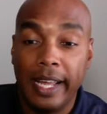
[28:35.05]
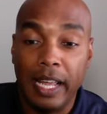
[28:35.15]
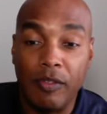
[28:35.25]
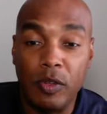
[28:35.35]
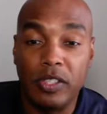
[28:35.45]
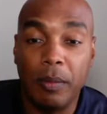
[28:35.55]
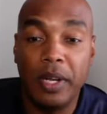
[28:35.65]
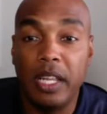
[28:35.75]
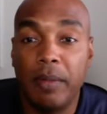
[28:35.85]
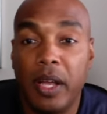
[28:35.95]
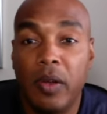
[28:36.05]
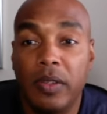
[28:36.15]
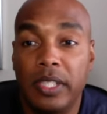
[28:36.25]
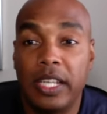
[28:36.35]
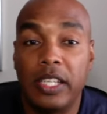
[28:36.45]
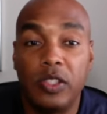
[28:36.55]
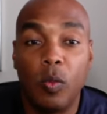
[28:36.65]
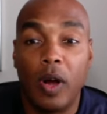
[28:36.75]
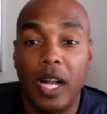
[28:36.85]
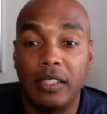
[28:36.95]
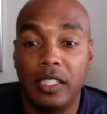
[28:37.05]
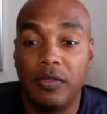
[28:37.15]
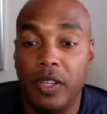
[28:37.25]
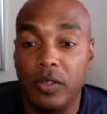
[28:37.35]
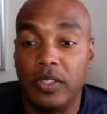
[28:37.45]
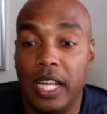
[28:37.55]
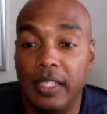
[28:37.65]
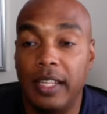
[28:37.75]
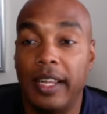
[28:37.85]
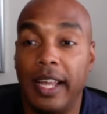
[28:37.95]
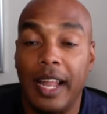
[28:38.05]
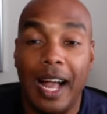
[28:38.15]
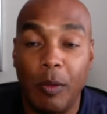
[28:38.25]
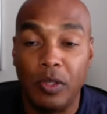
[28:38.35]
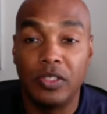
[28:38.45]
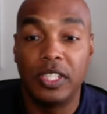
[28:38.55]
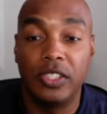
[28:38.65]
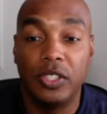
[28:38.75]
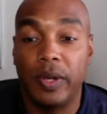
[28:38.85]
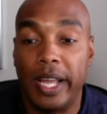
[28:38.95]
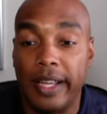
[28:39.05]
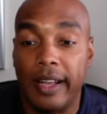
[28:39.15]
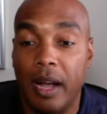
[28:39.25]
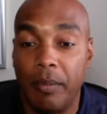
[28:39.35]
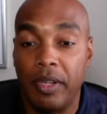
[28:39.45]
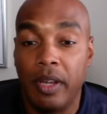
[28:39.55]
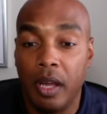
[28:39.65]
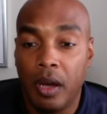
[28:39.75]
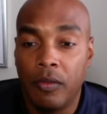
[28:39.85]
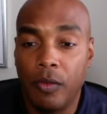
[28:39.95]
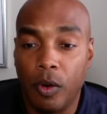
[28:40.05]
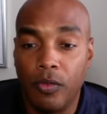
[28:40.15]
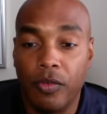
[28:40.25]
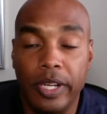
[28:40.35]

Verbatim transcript: If you send me an email, say that you watch this video, you stay to the end, I will send you a copy for free.